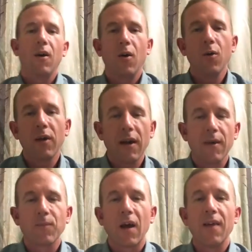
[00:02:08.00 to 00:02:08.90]

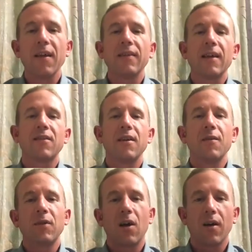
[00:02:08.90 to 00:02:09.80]
Okay, I think that's
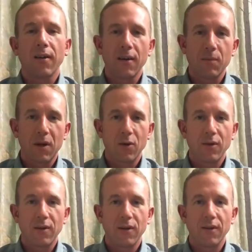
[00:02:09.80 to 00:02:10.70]
enough talking
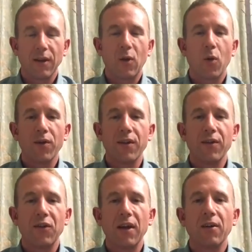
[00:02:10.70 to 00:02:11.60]
about the course
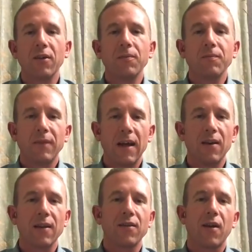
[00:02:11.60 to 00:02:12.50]
in general.
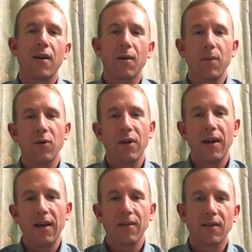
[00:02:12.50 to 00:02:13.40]
Now let's talk about
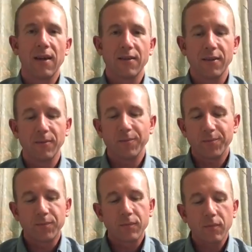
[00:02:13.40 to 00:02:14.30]
today's lesson.
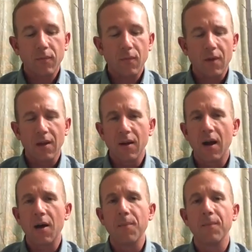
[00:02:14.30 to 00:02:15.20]

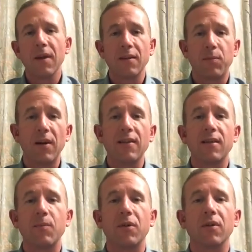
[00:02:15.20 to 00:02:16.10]
It's pretty
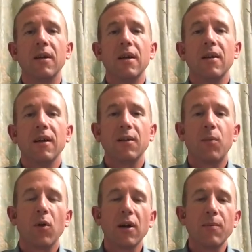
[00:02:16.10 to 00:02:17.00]
simple. It's
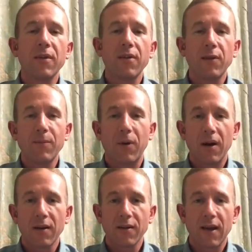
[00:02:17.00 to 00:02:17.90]
broken up into 3
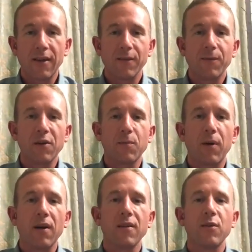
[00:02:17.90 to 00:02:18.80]
parts, and the first
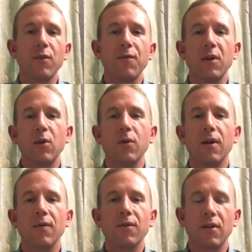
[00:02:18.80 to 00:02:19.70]
part is a review
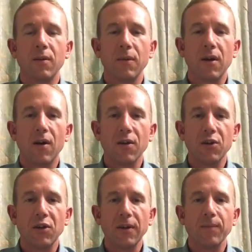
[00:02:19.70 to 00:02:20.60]
of
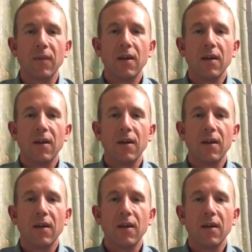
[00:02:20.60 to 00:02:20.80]
terminology.